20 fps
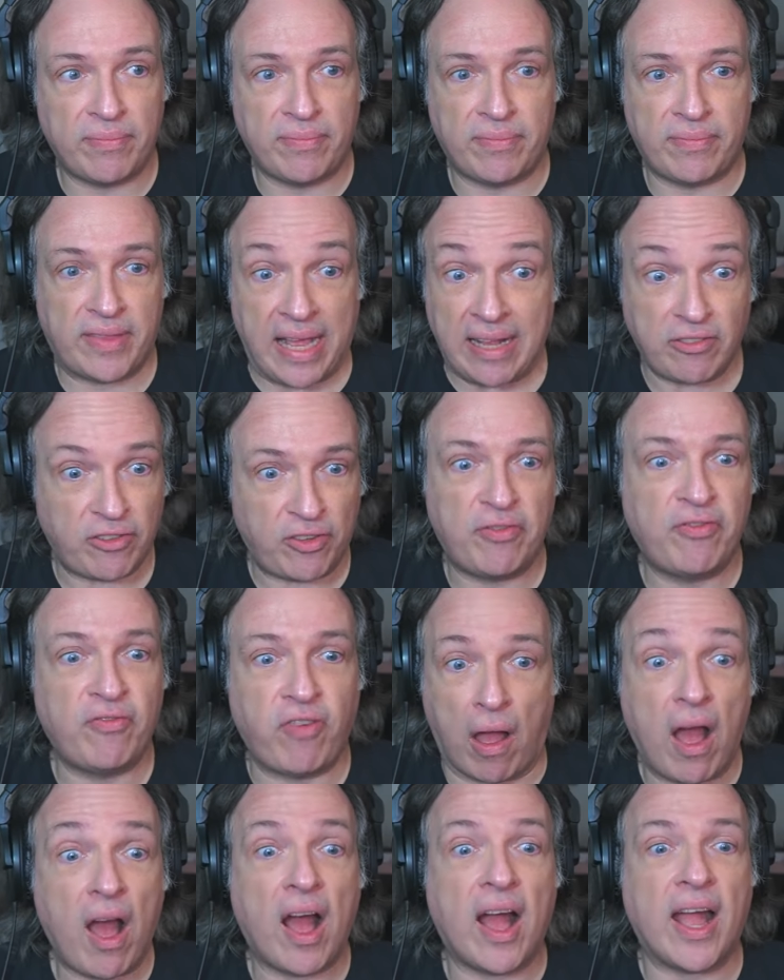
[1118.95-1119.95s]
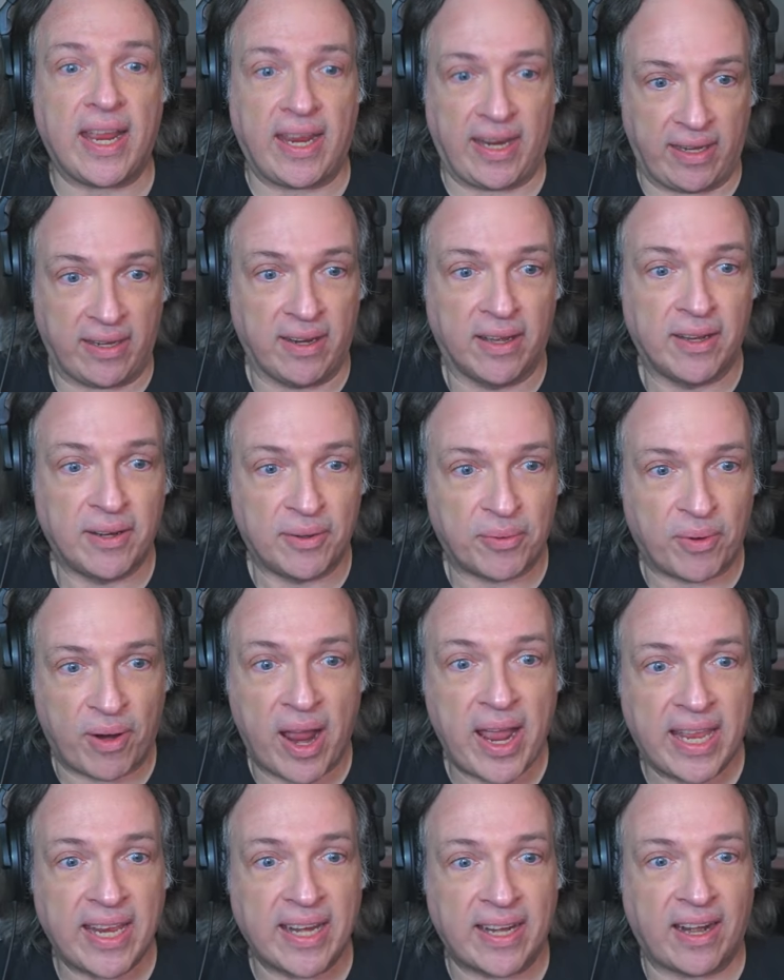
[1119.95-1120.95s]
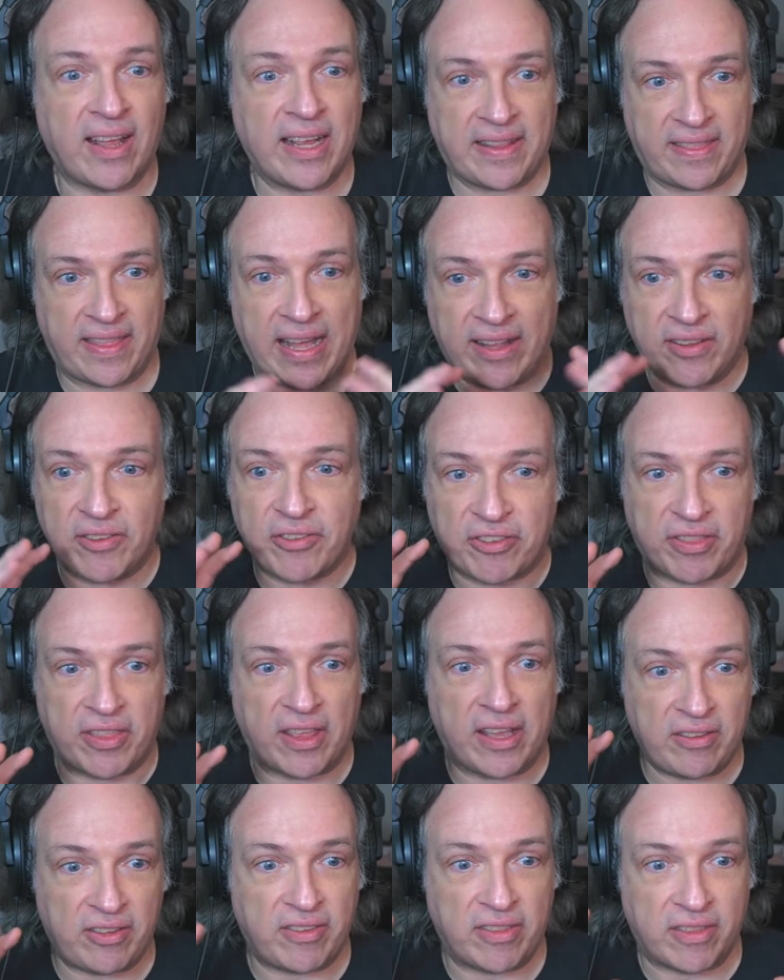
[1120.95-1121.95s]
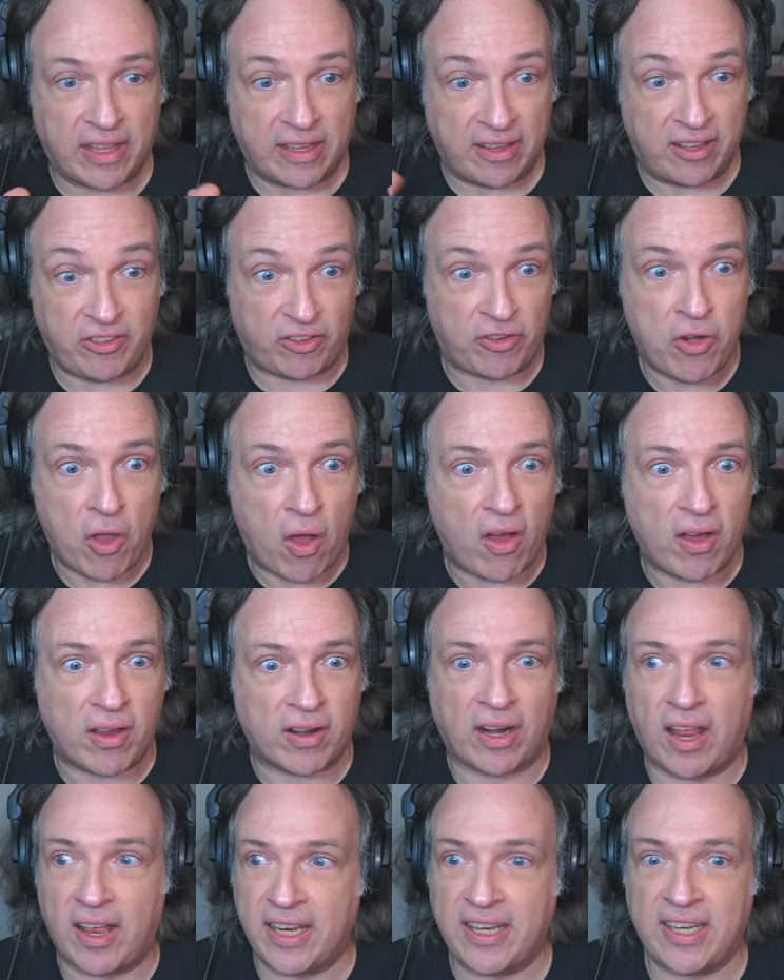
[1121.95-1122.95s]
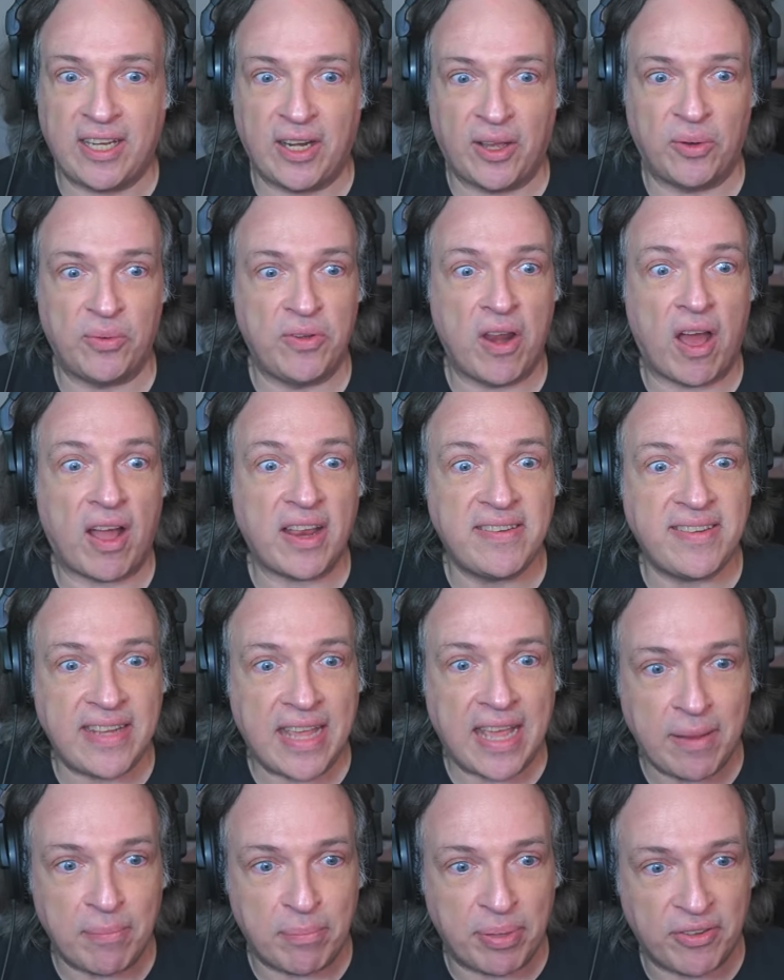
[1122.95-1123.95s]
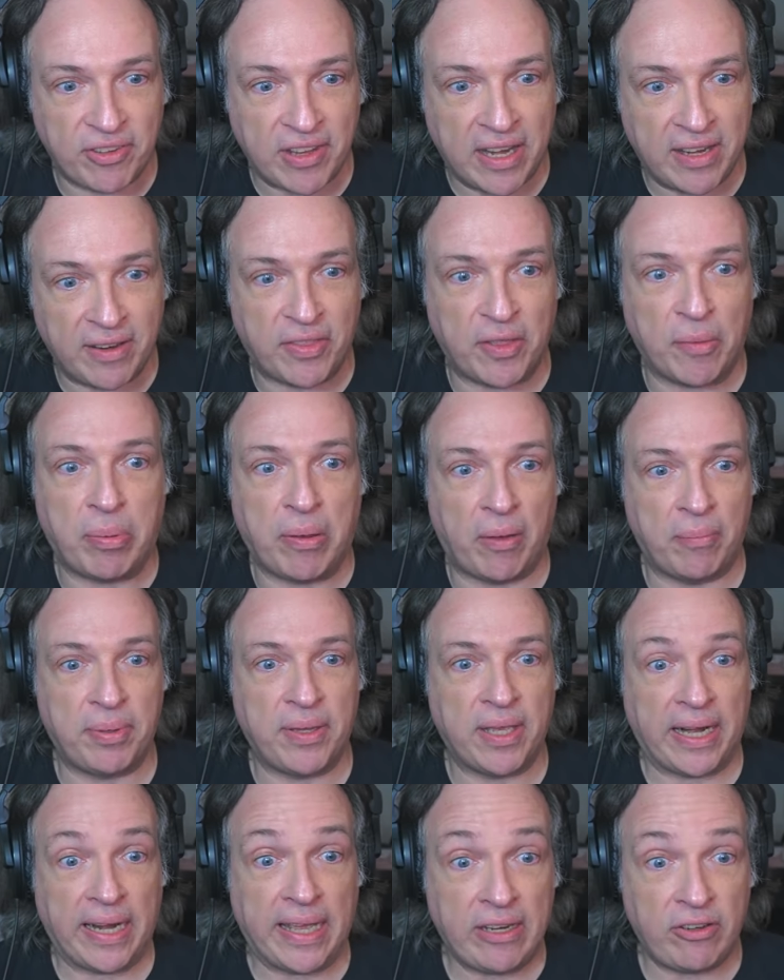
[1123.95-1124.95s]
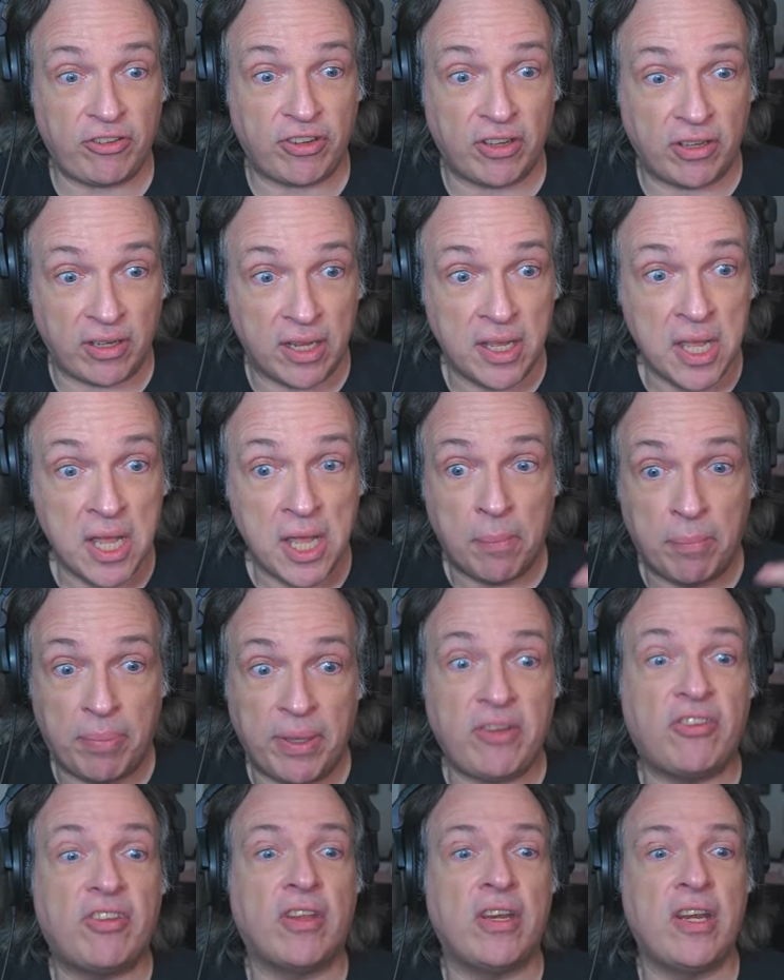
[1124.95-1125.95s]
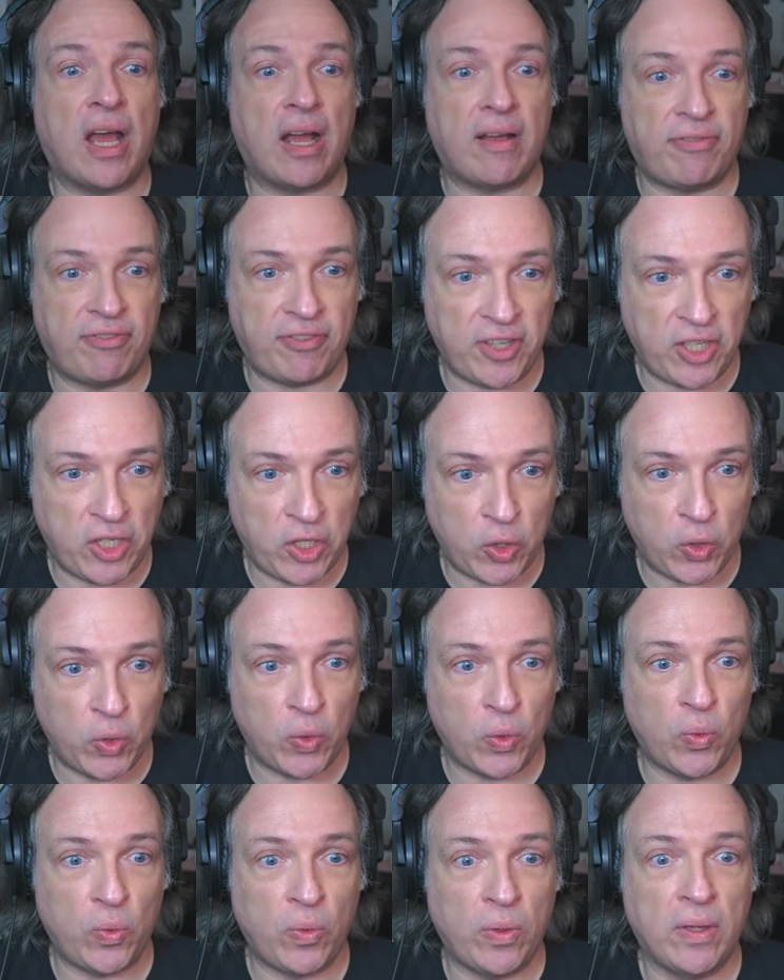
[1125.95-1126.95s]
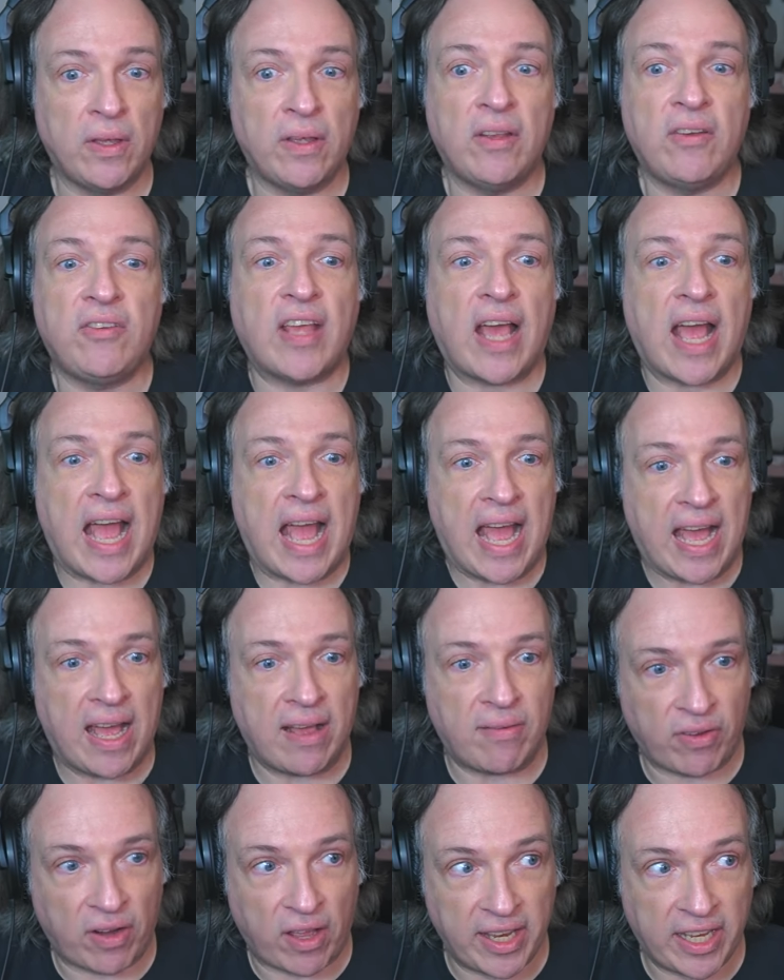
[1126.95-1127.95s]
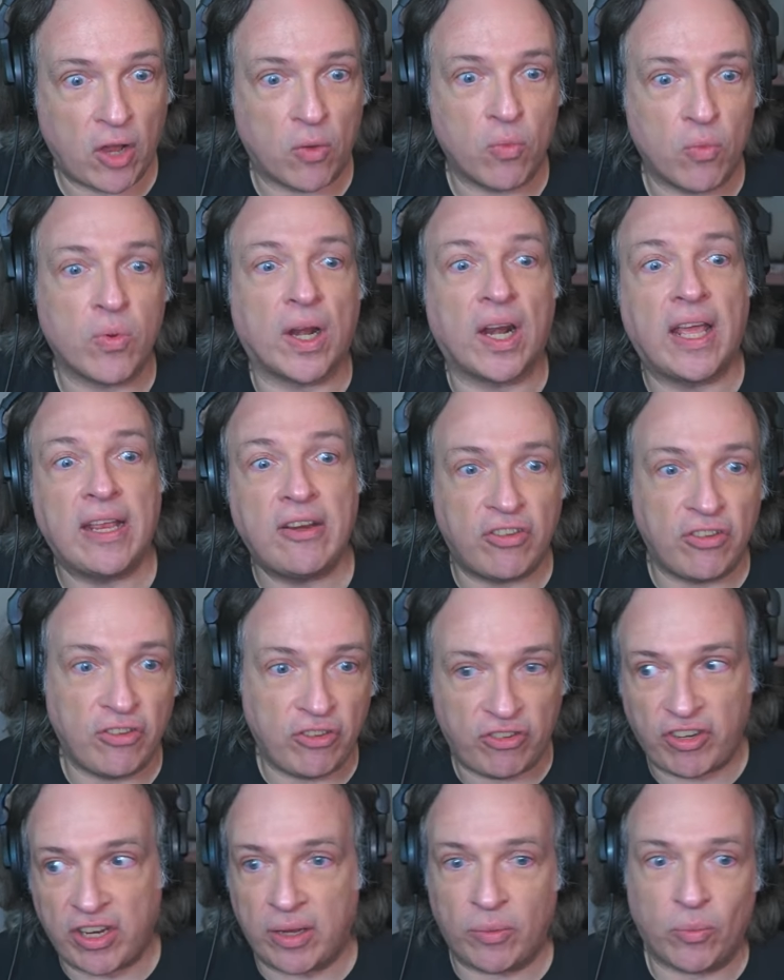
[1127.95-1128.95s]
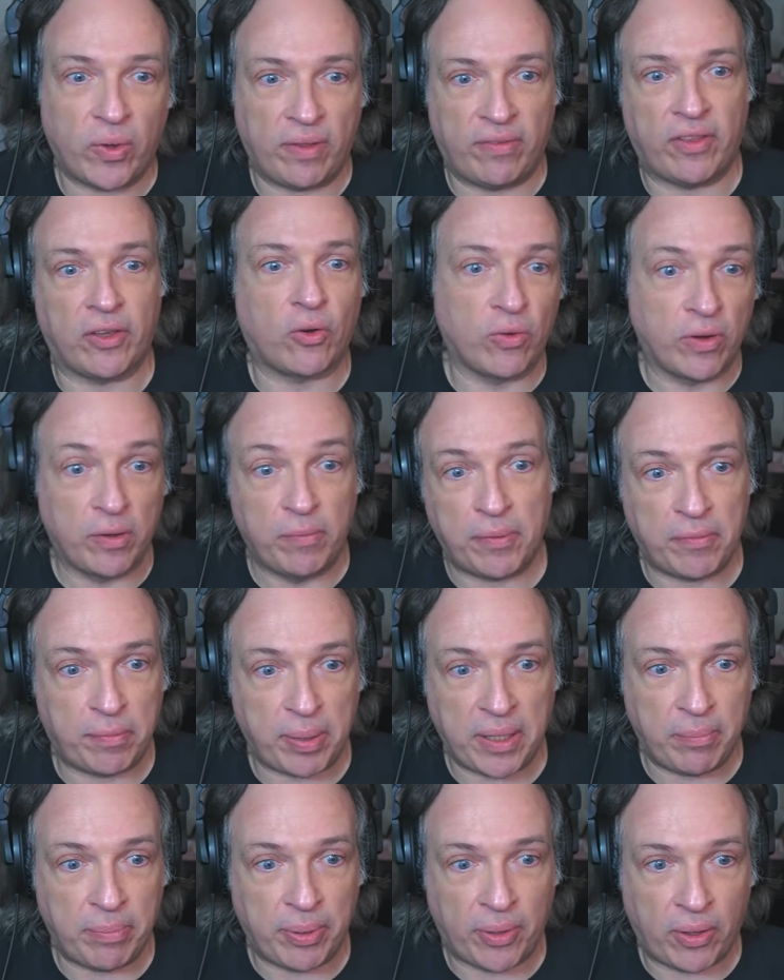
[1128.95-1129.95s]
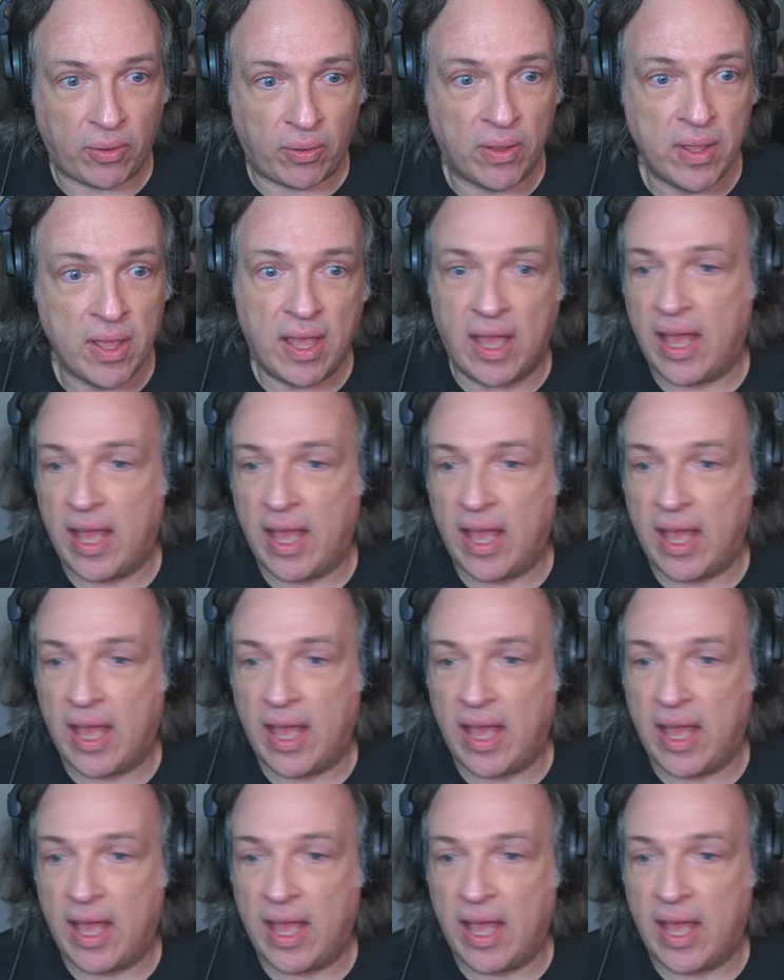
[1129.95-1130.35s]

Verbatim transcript: that's fine right like that's that's it's not like you know 98% of the population but it's enough for you to have like a relationship with a group of people